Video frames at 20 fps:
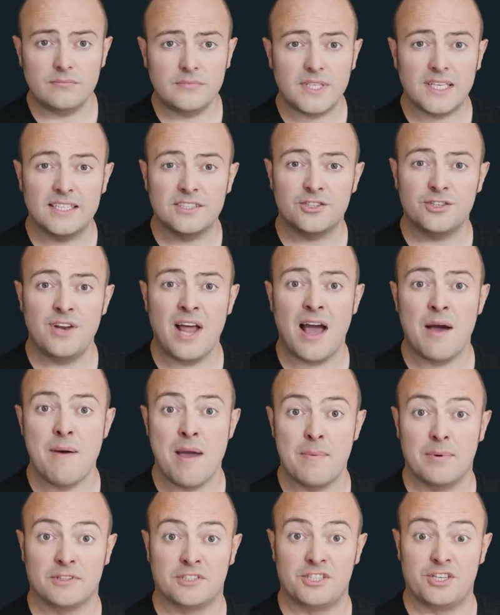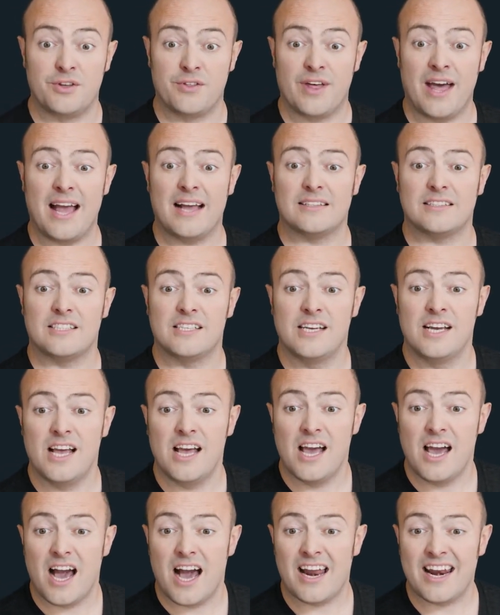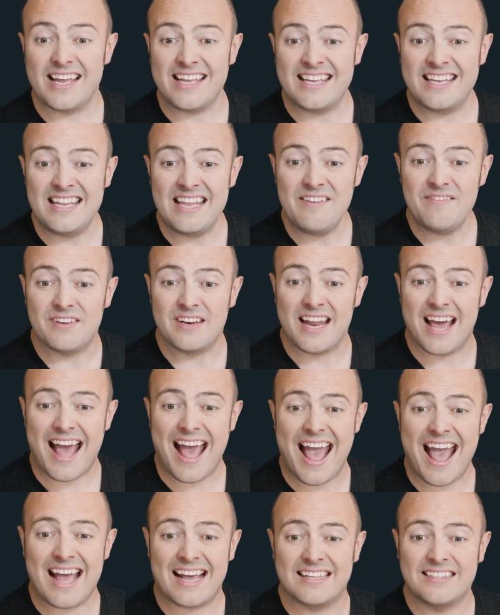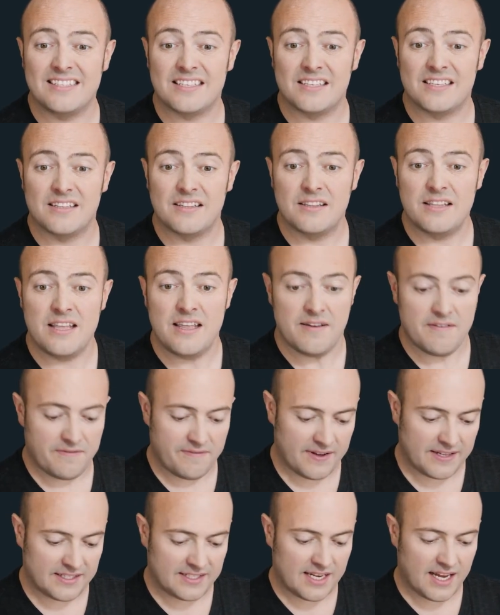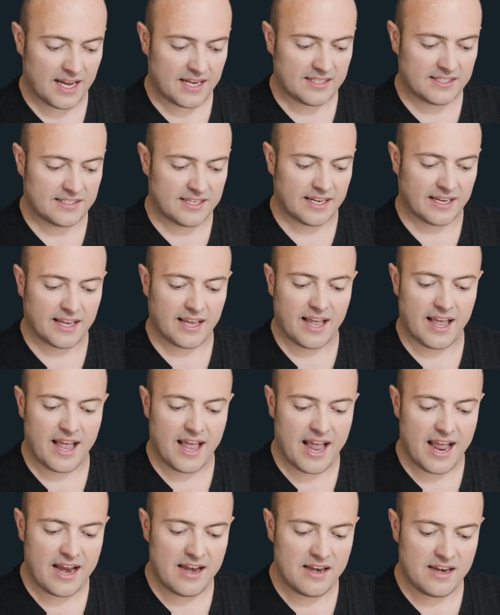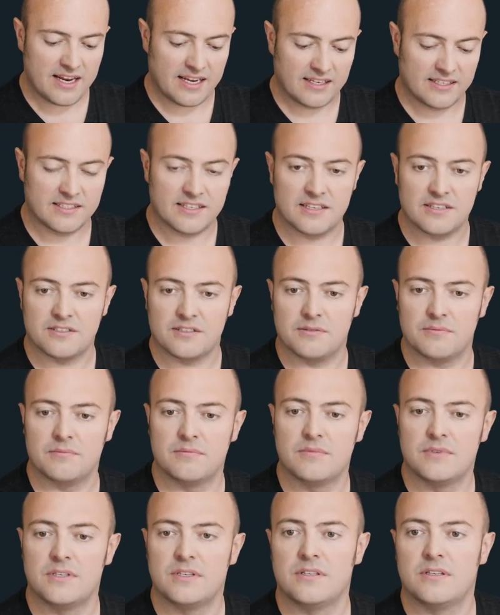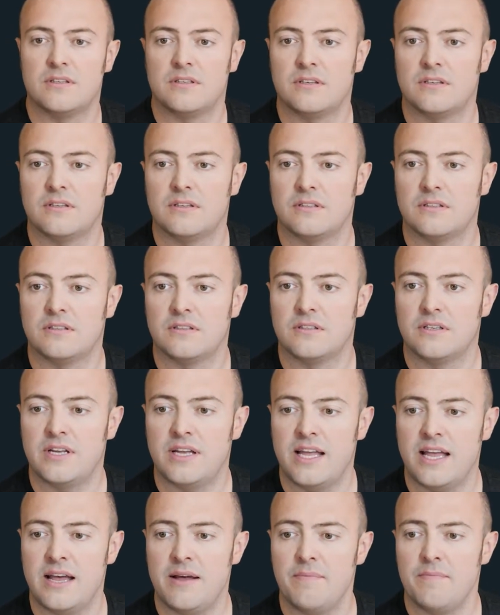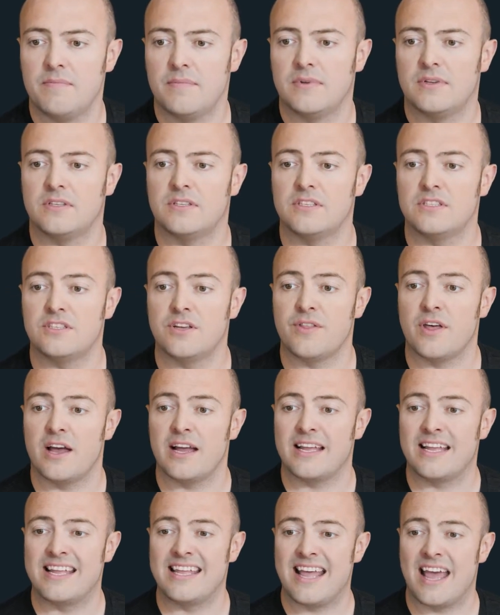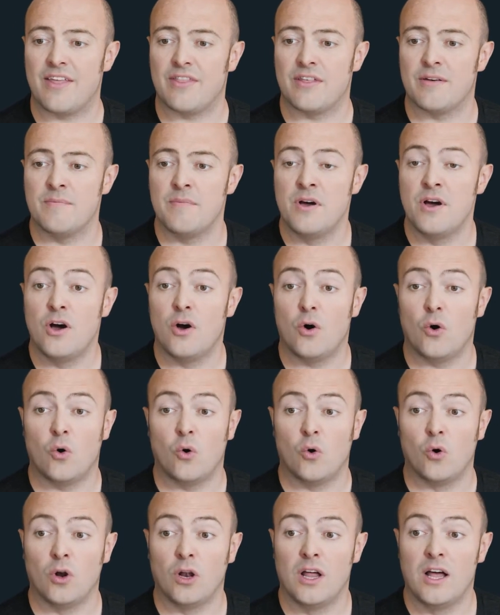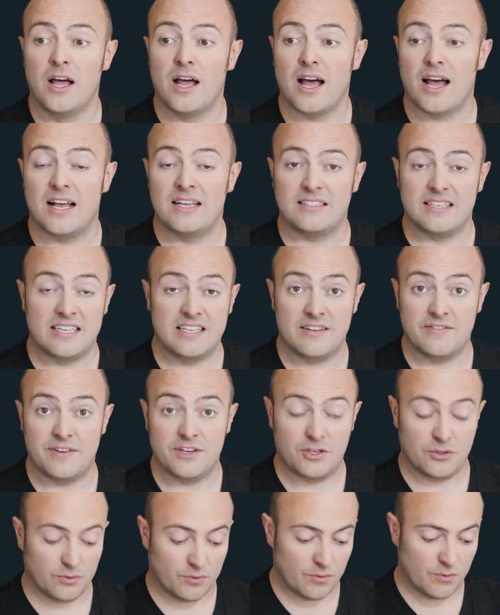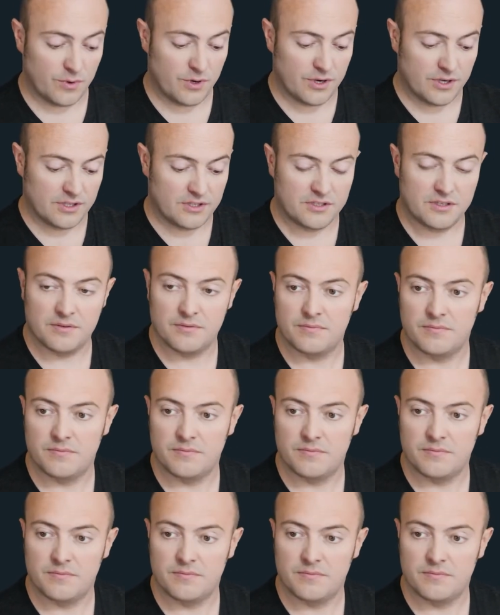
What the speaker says: So now I'm able to do that, and I can even add the fantastic ending system here so that I can get them all as individual words.